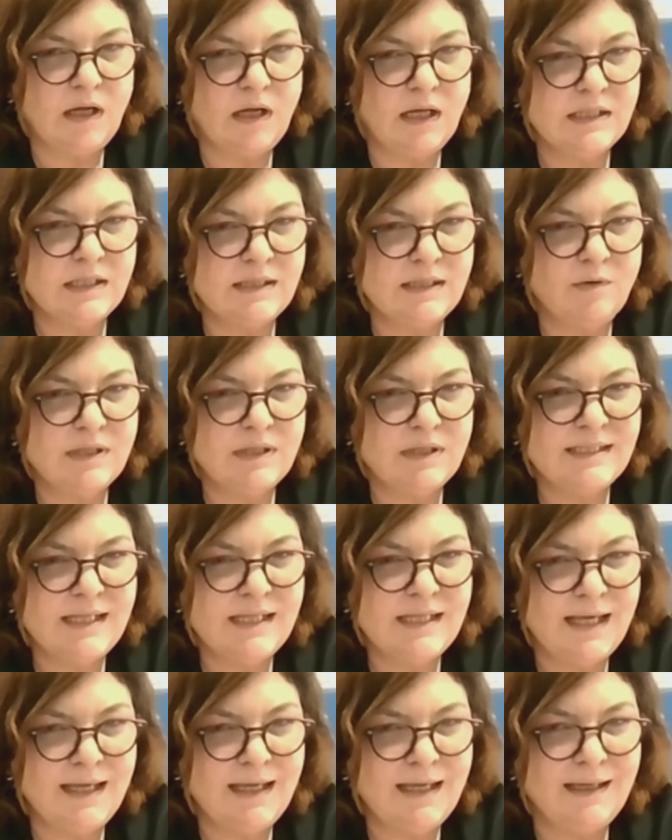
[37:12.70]
as I was
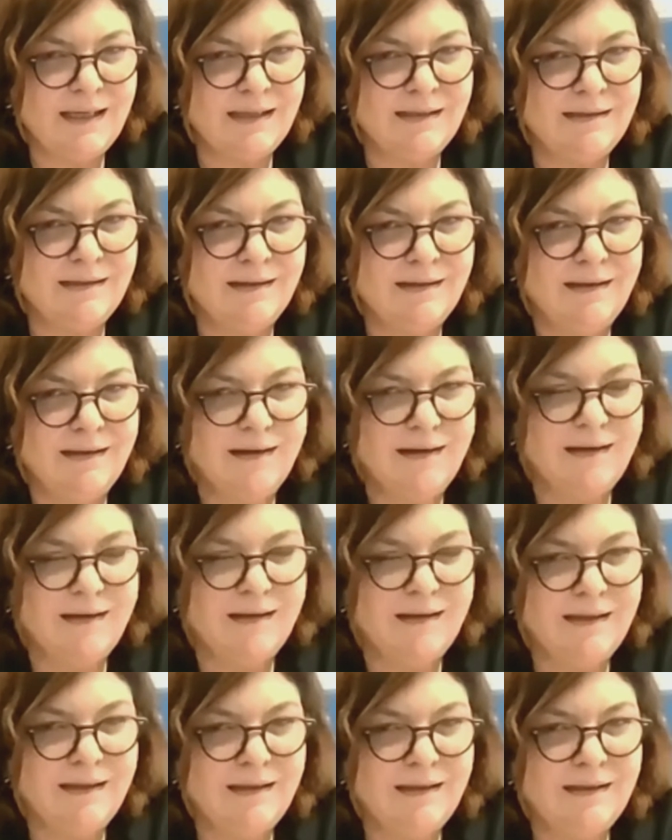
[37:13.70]
saying,
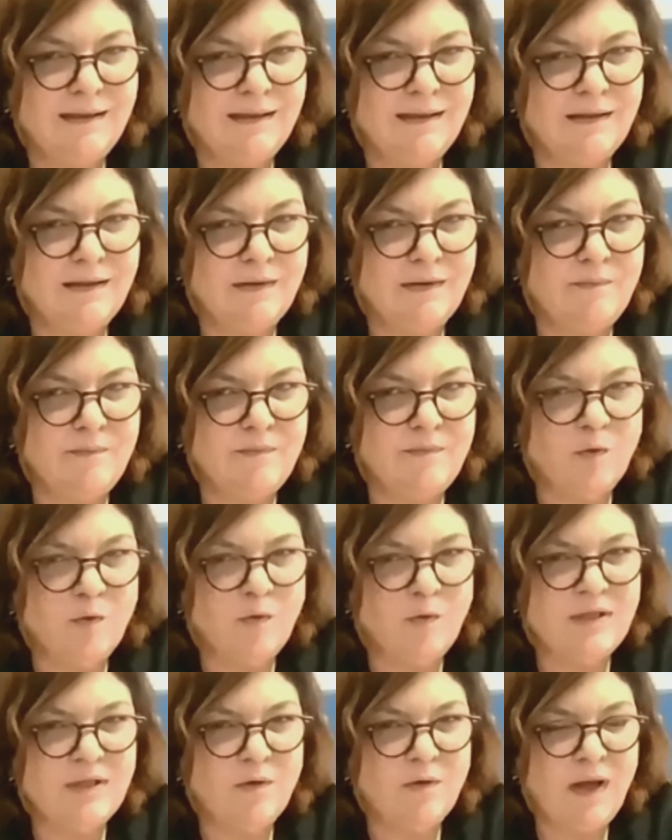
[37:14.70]

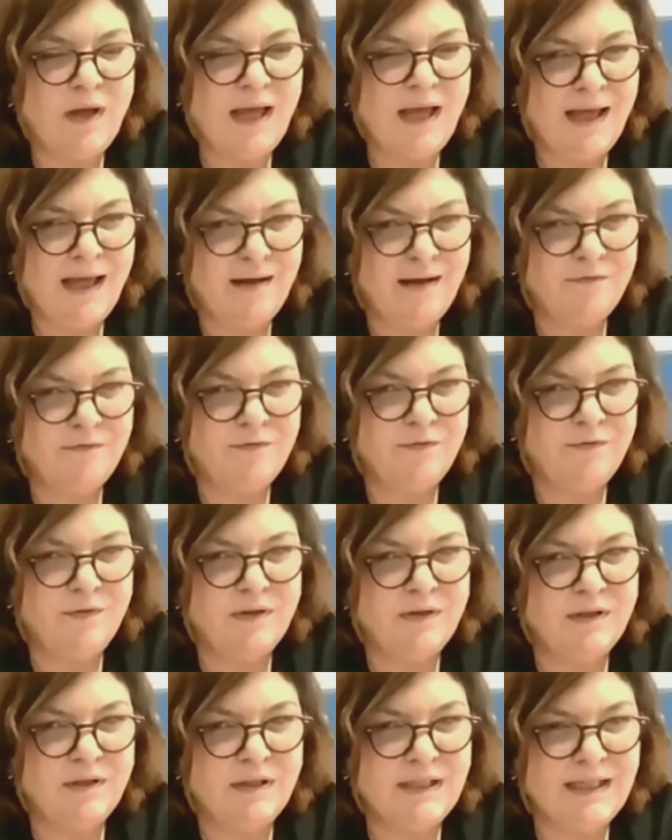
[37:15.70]
we don't have
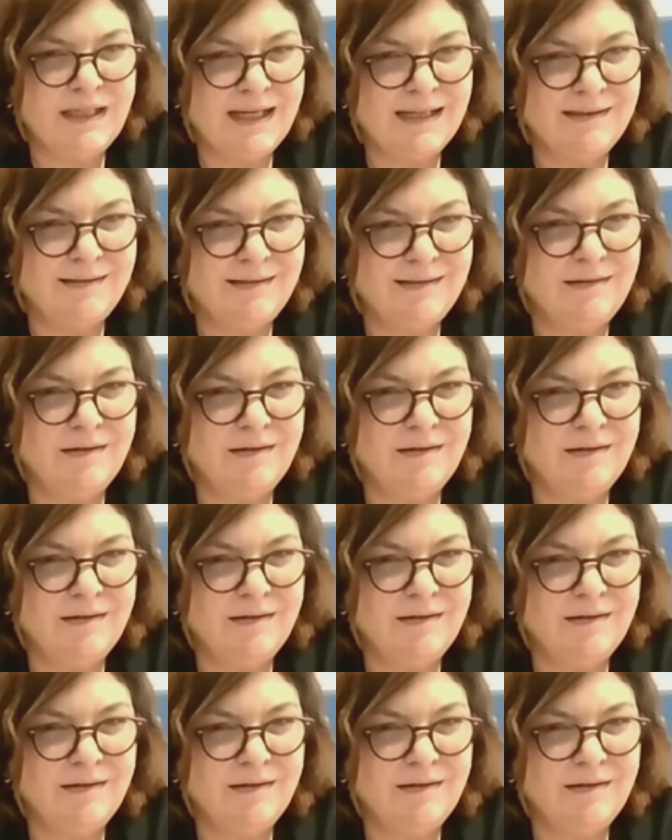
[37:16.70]
yet